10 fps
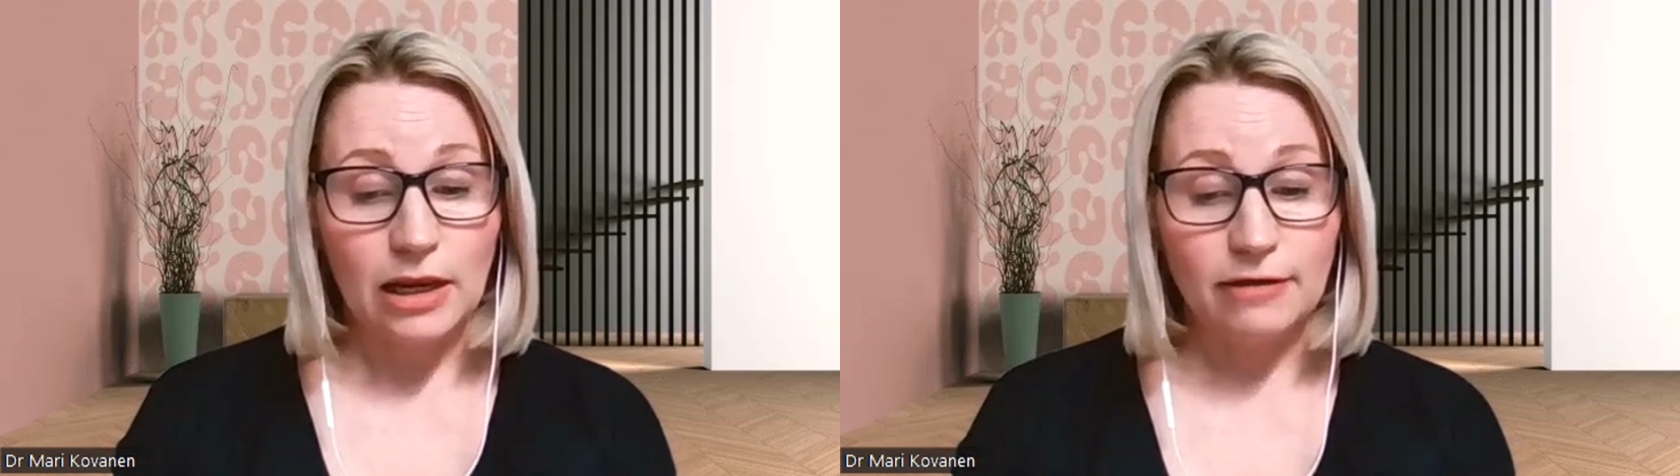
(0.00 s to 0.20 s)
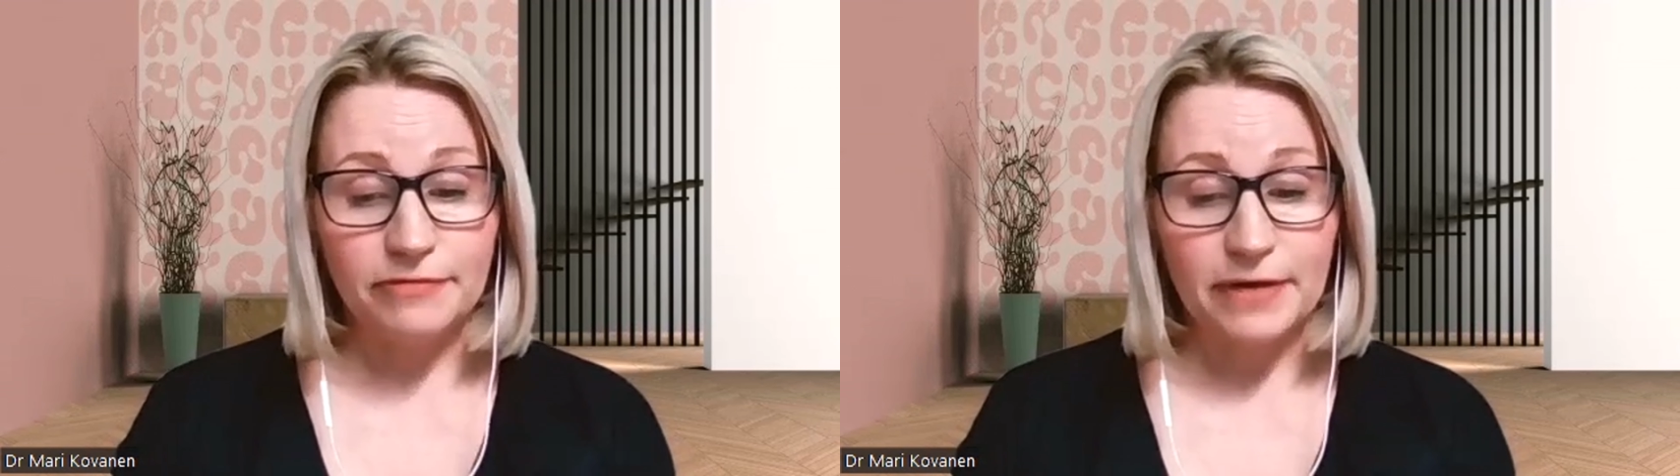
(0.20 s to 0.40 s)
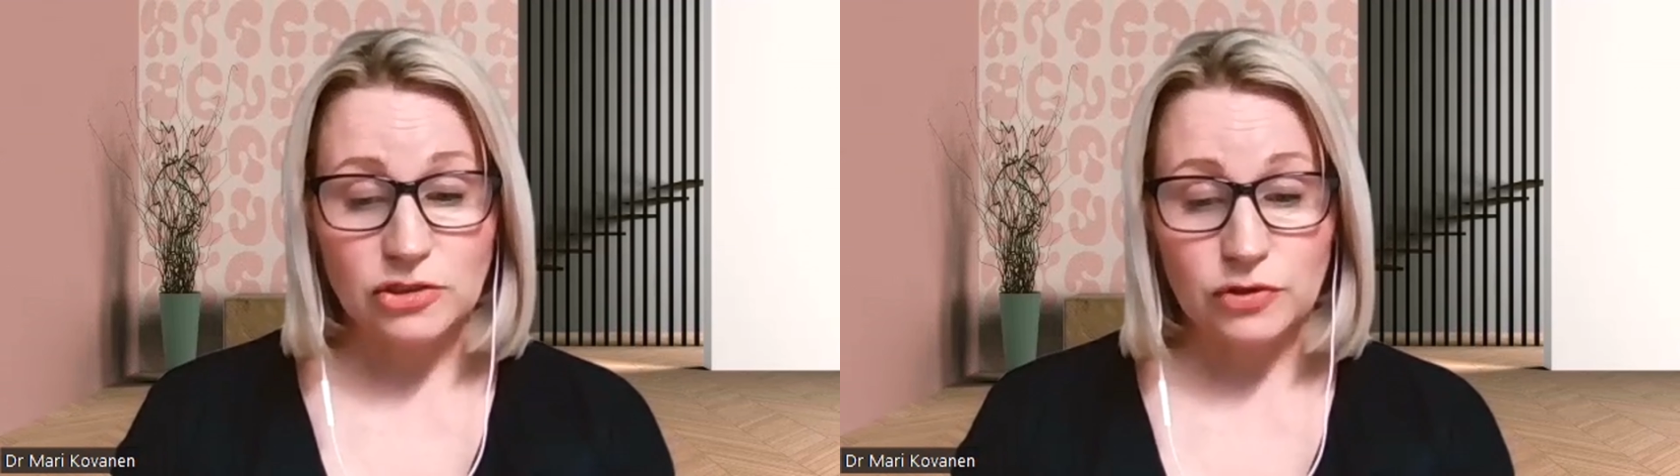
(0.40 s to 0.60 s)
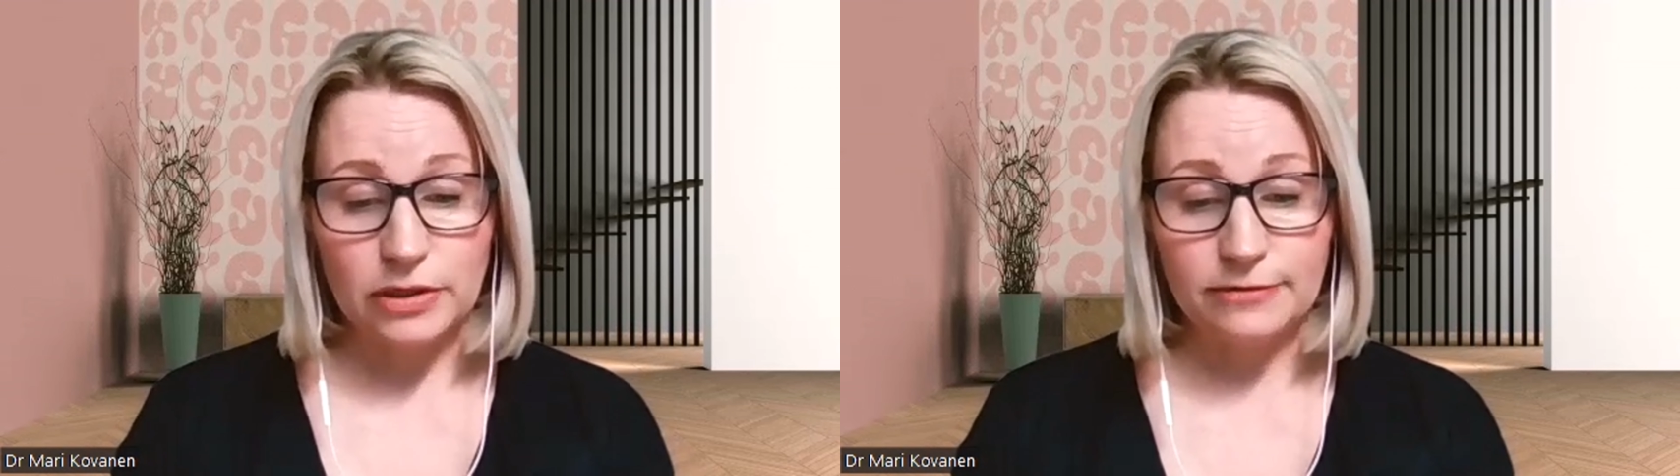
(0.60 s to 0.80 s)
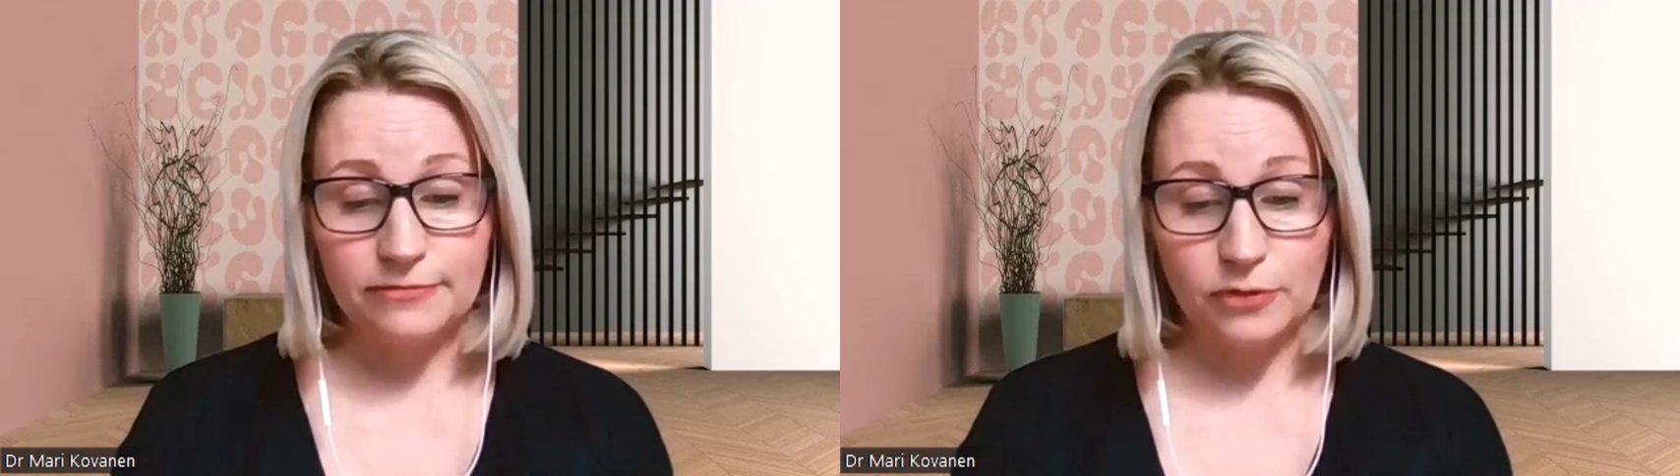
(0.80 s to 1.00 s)
Love
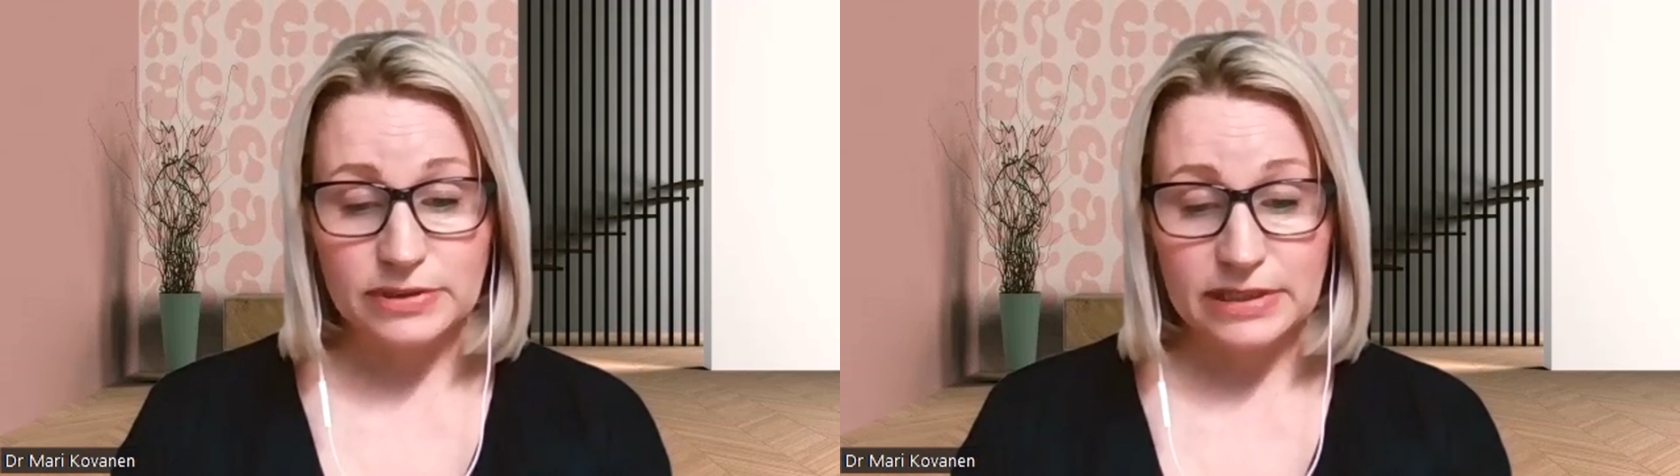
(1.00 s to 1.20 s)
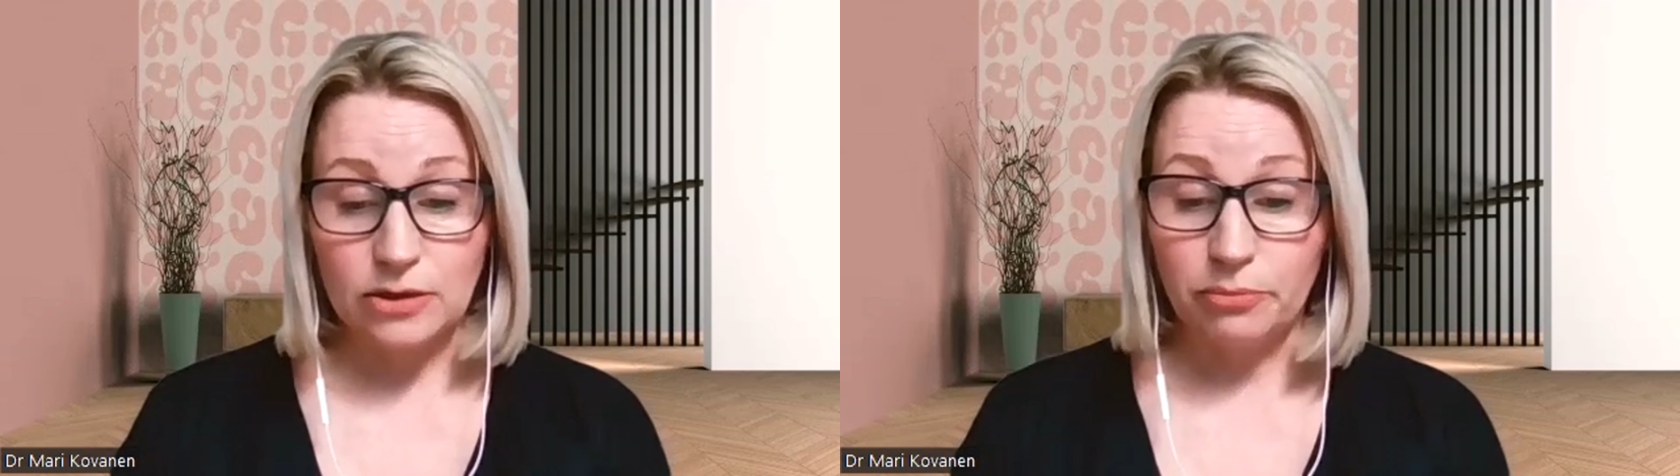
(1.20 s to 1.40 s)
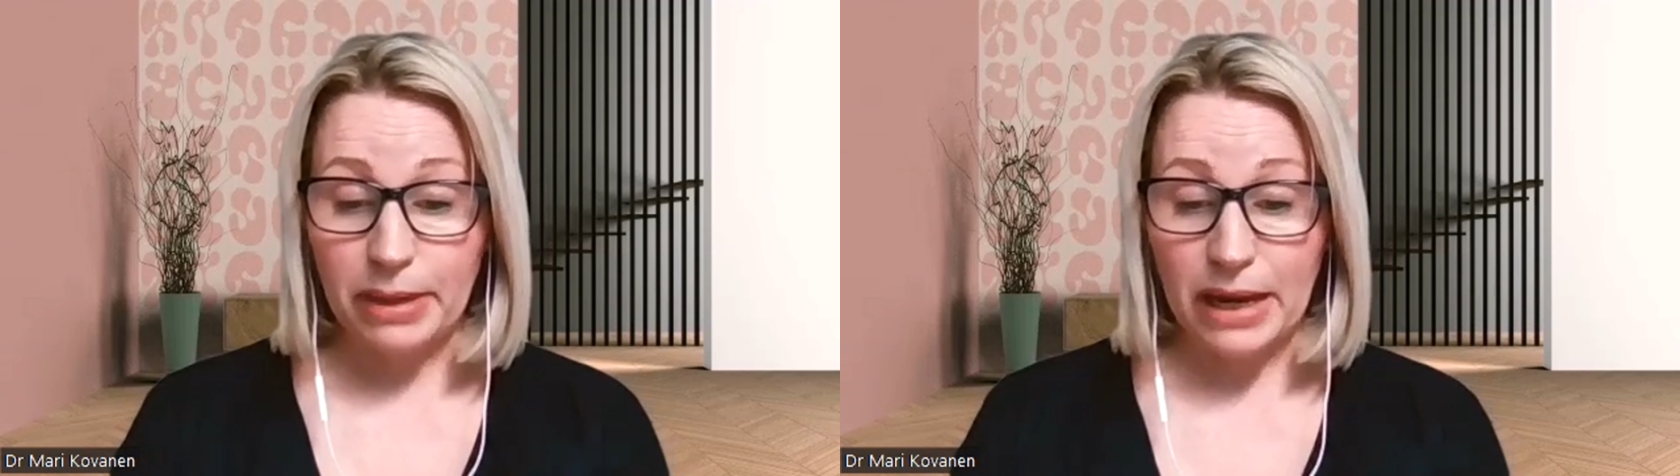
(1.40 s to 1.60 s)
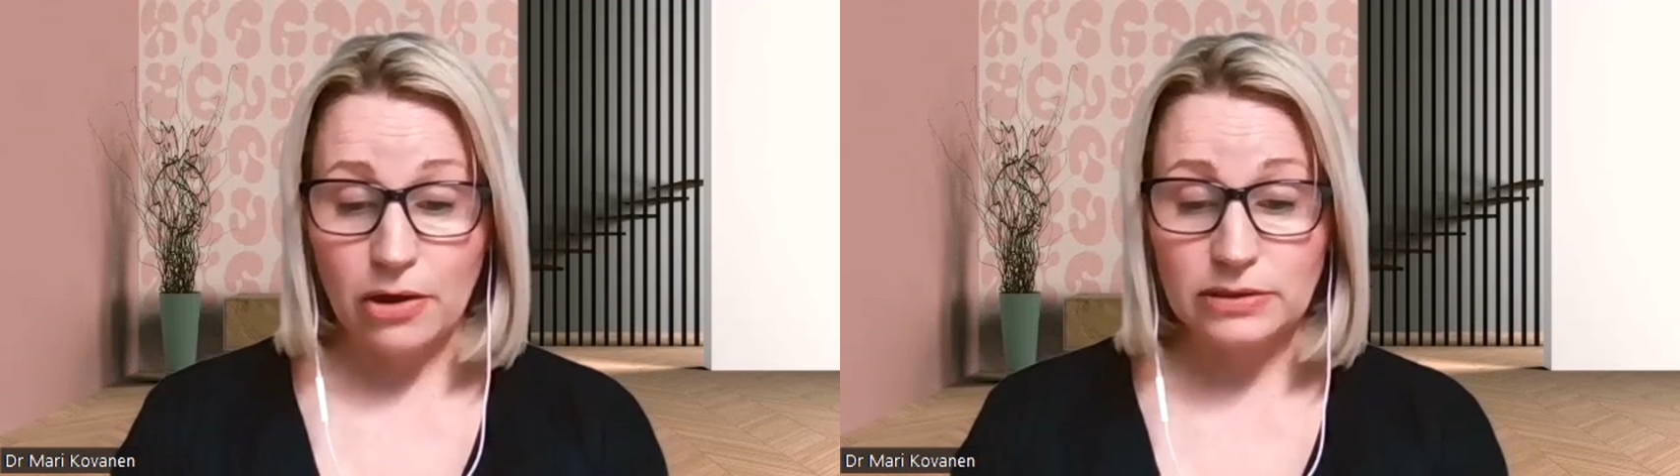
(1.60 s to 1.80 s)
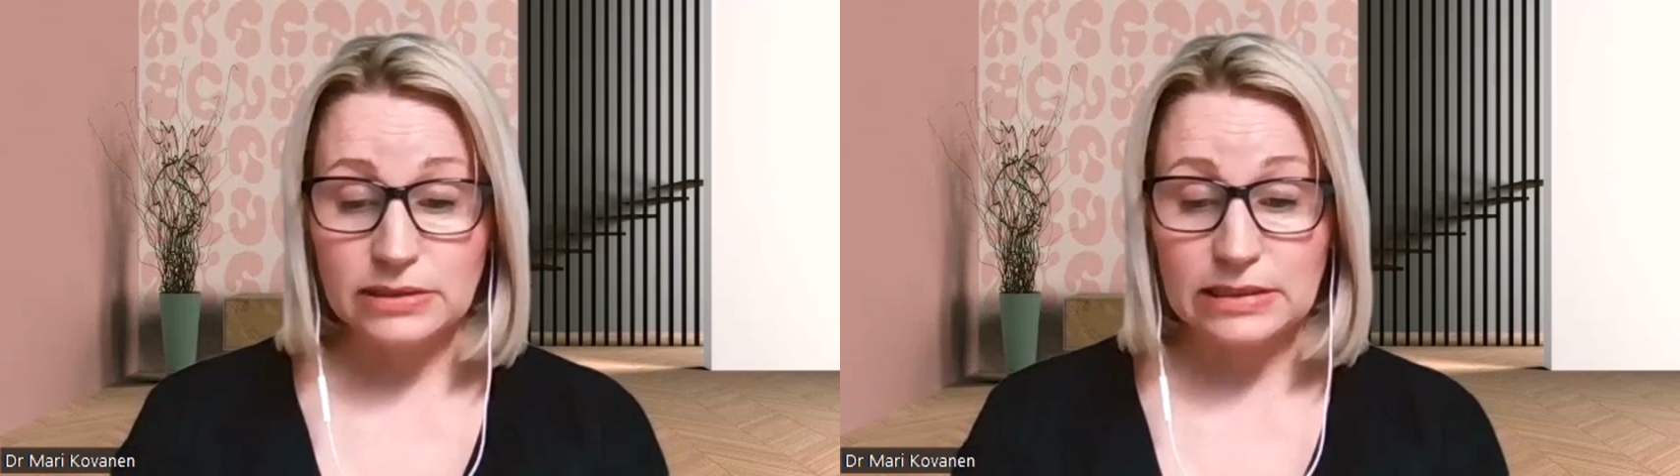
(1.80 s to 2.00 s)
Factually for Single
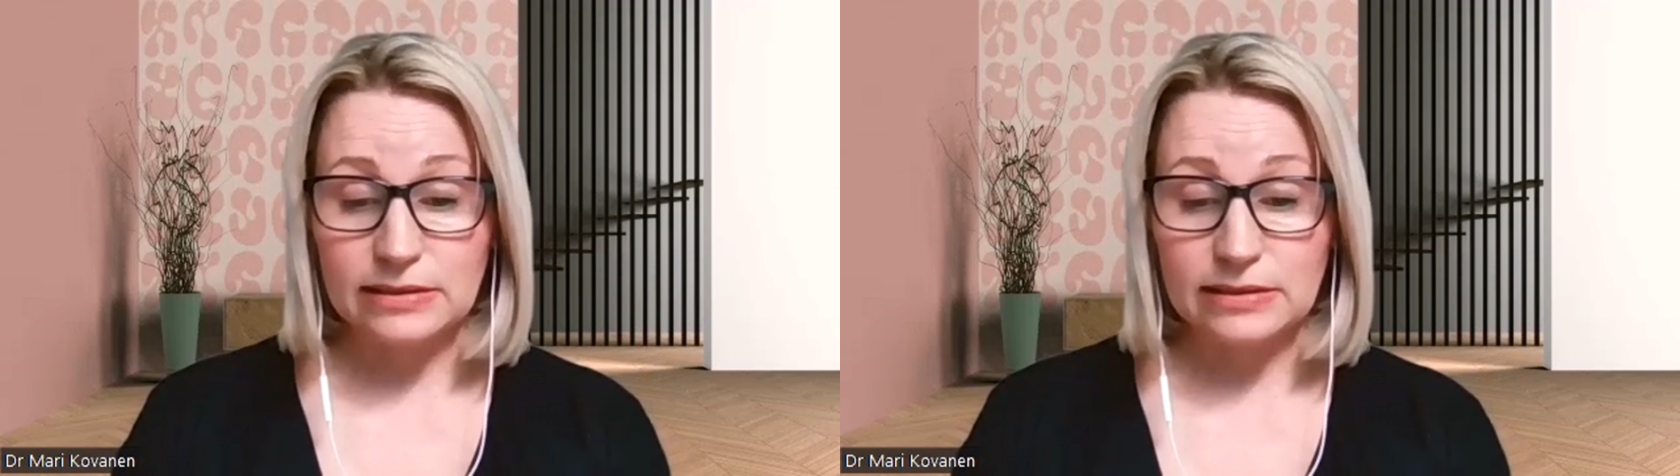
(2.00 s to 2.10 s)
Parents